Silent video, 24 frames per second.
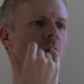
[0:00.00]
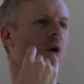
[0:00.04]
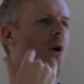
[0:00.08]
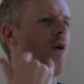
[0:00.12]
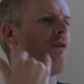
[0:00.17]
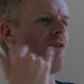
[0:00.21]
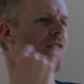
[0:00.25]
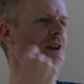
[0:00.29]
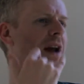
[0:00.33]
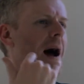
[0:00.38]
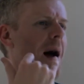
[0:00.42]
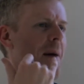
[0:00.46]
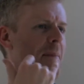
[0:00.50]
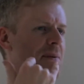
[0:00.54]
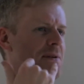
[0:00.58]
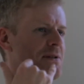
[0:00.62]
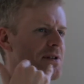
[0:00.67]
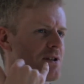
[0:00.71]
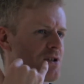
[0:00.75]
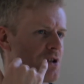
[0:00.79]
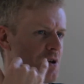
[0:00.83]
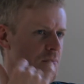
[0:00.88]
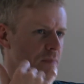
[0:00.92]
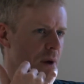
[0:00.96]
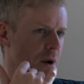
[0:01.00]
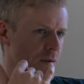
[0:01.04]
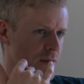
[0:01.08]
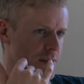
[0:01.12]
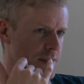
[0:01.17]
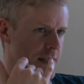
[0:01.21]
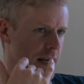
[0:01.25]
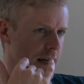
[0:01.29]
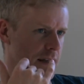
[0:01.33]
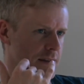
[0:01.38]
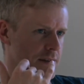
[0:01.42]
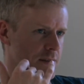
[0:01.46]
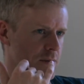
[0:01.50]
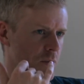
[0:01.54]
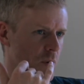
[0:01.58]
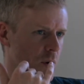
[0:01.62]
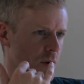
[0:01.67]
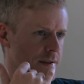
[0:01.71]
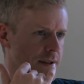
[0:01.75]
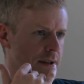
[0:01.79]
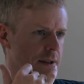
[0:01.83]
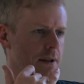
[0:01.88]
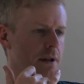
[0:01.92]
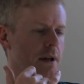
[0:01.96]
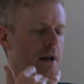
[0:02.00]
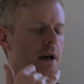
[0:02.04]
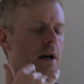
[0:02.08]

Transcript: what often happens is your mouth starts to water.